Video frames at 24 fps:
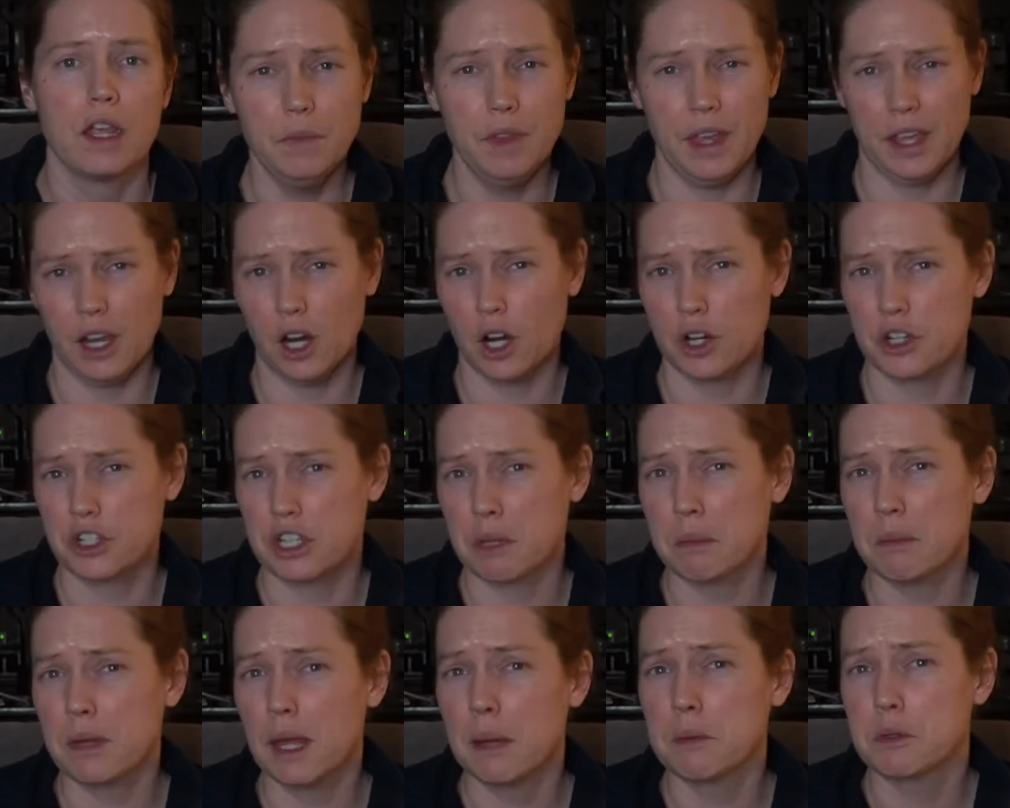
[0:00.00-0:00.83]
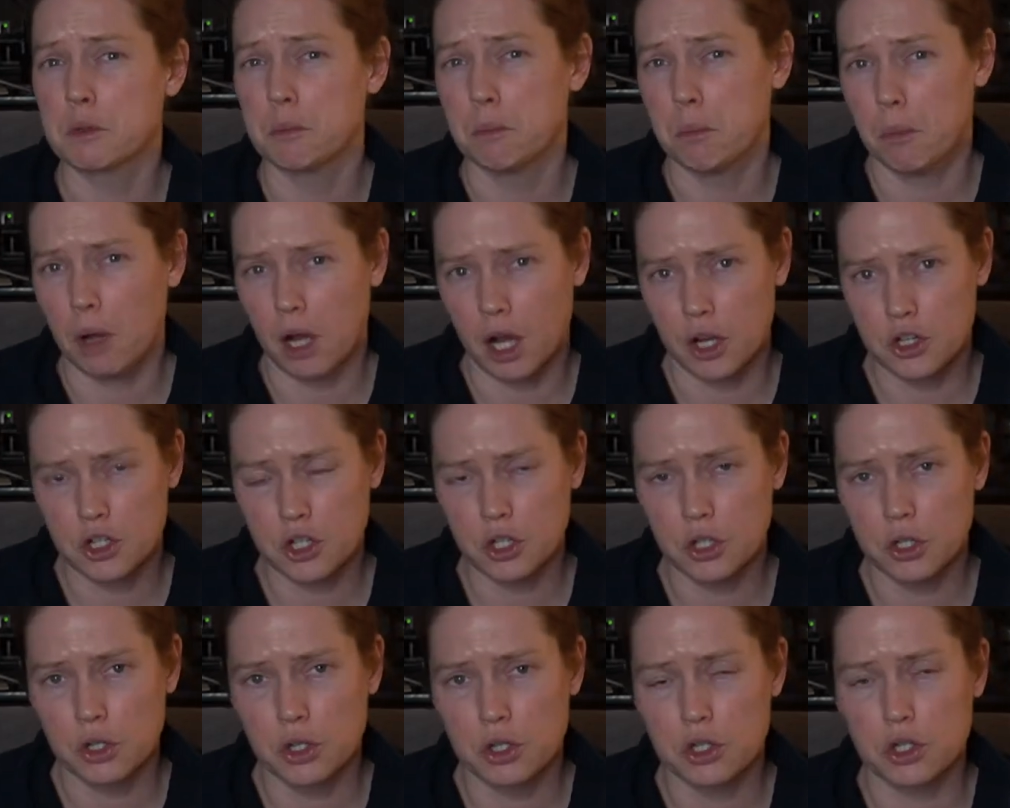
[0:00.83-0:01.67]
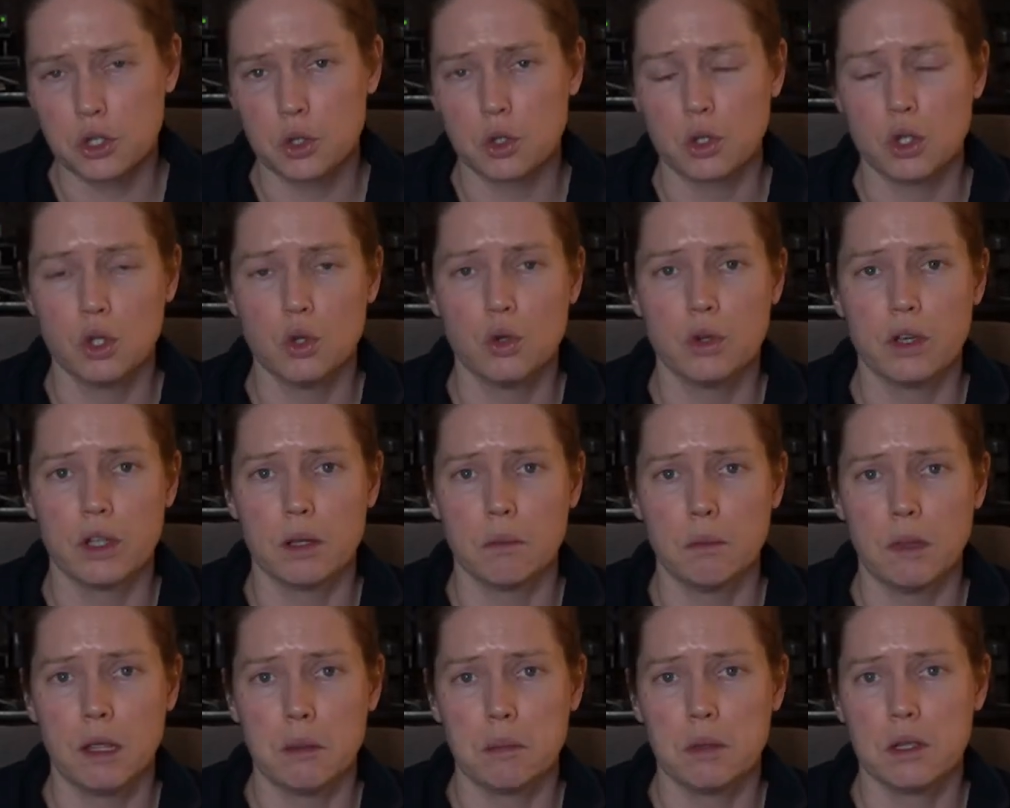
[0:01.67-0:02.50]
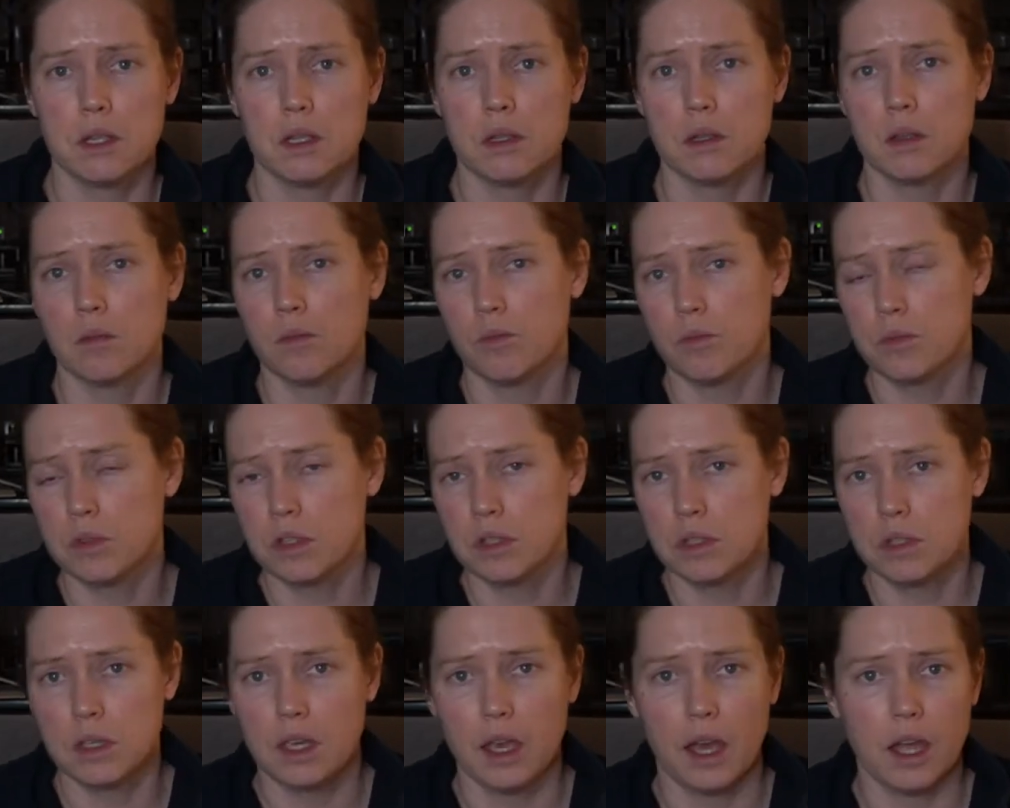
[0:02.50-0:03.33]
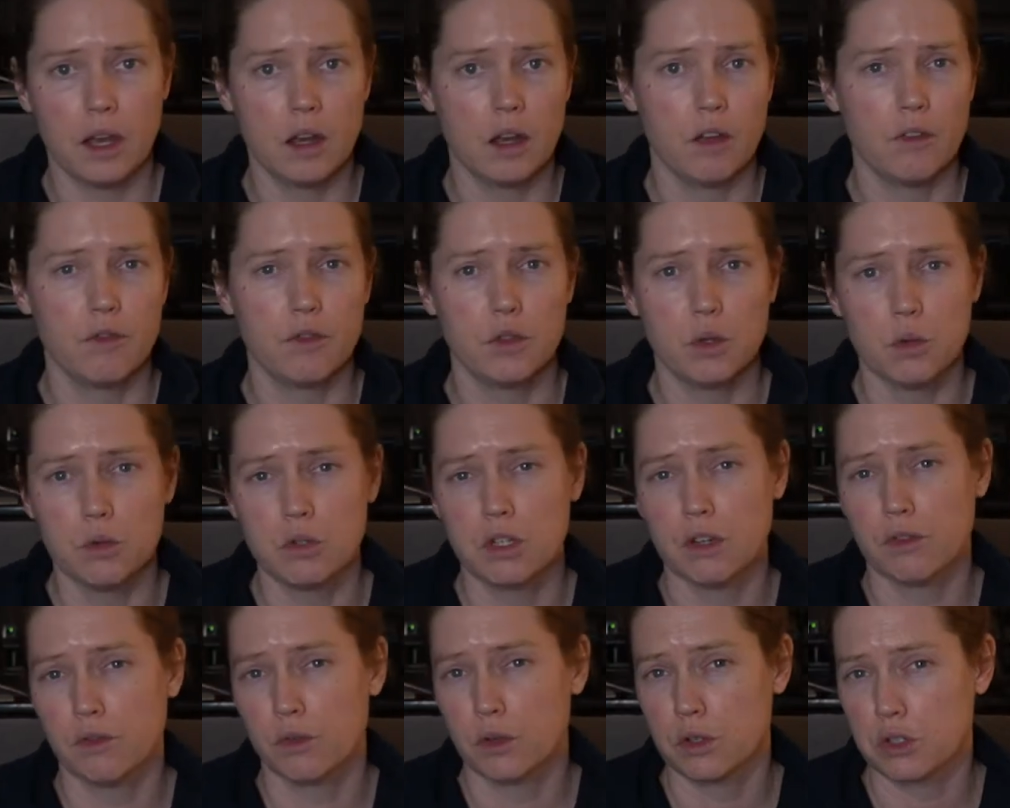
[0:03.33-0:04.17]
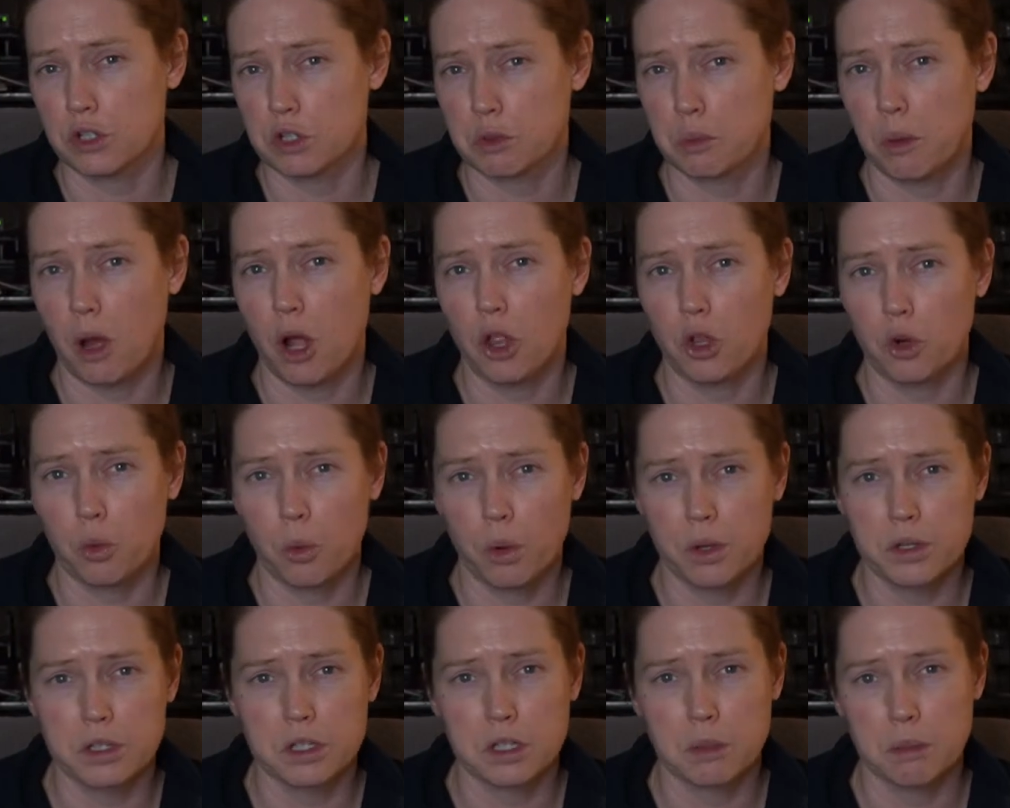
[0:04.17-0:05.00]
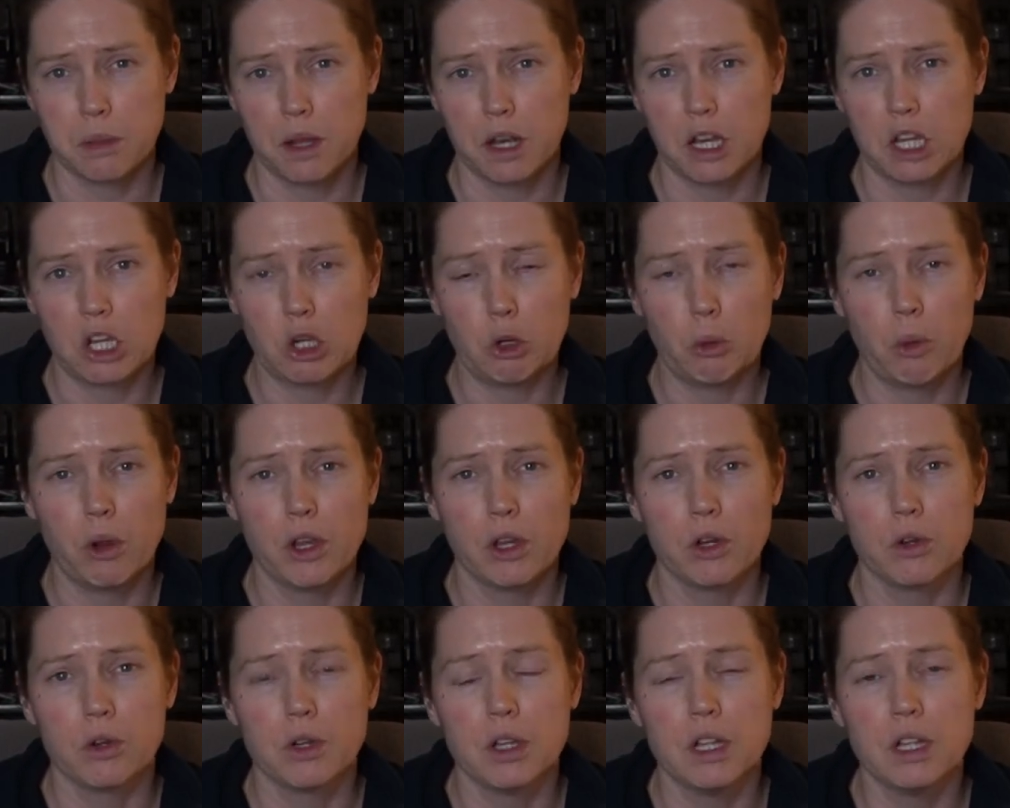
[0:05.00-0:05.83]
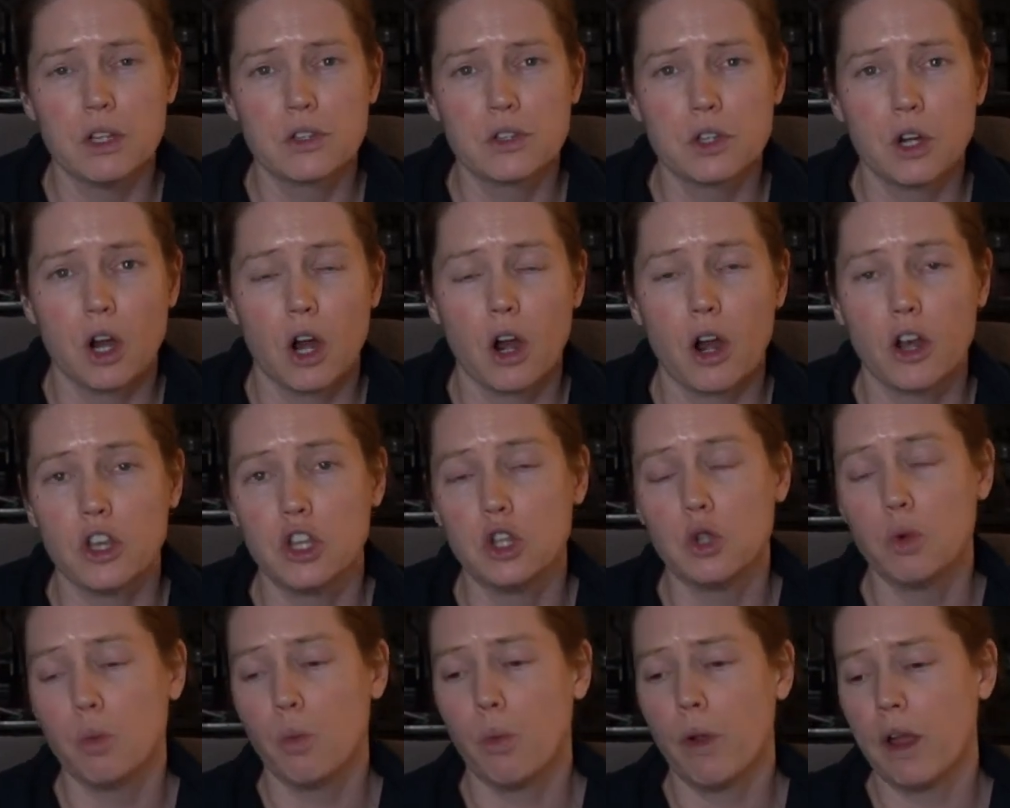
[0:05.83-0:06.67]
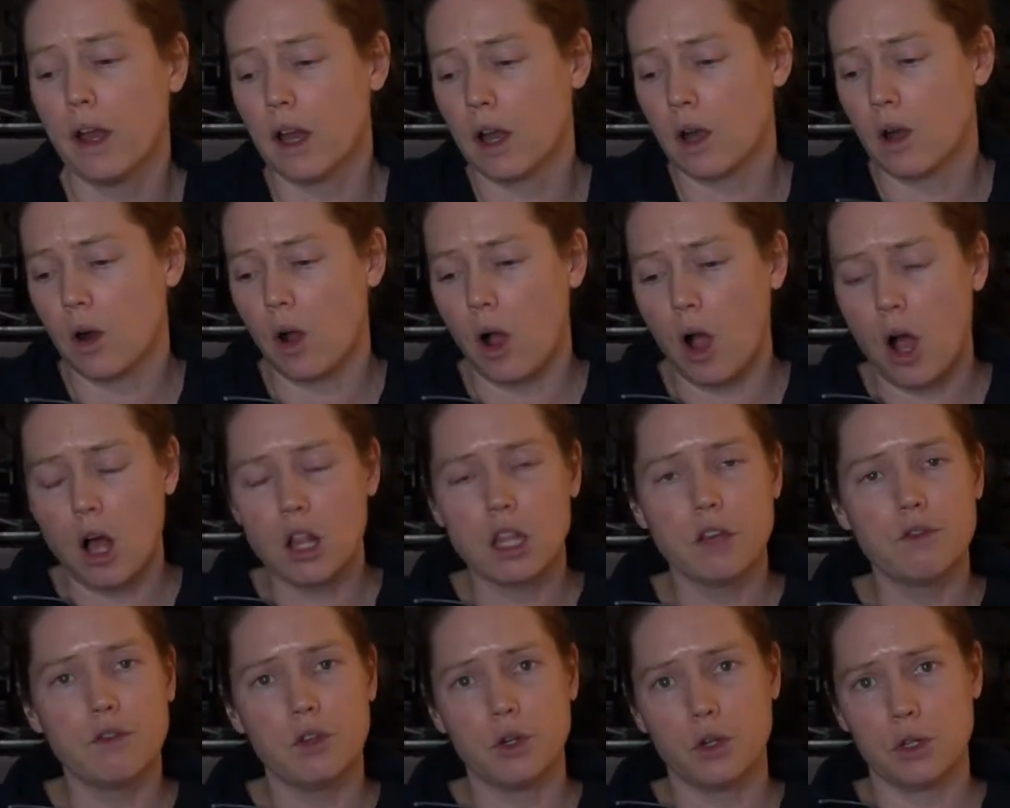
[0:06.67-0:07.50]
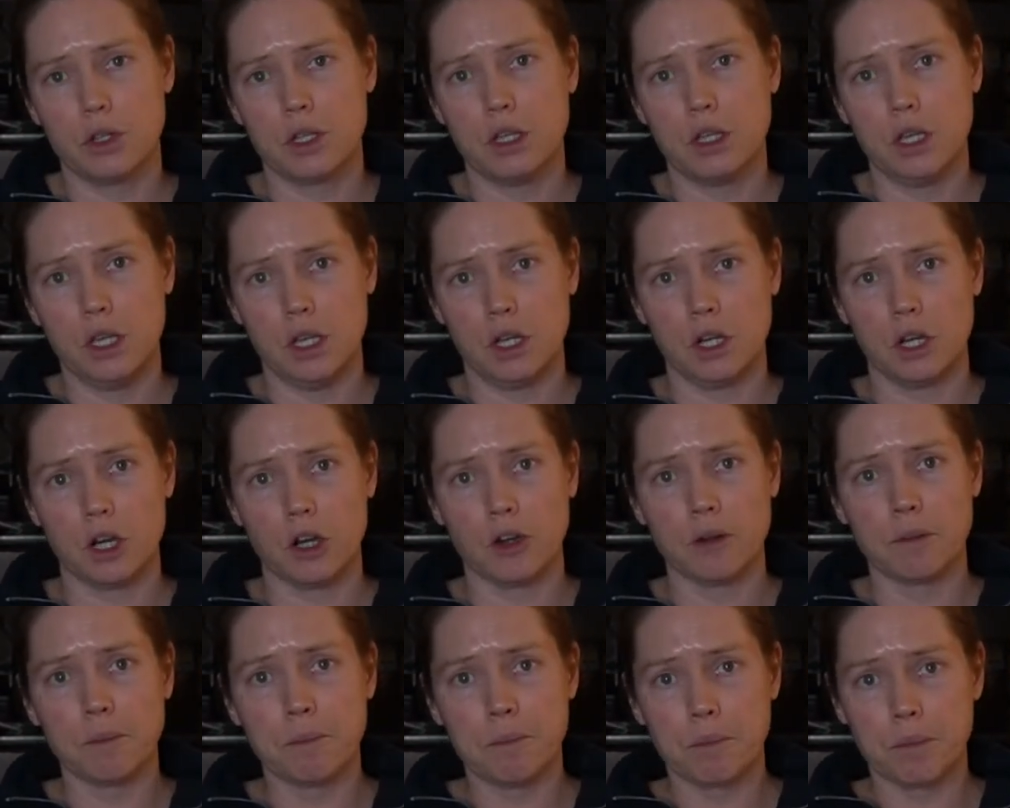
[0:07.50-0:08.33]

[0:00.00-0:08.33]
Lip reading: They are sometimes modular, so you can maybe get a few different smaller ones depending on what your needs are, and you wear all of your gear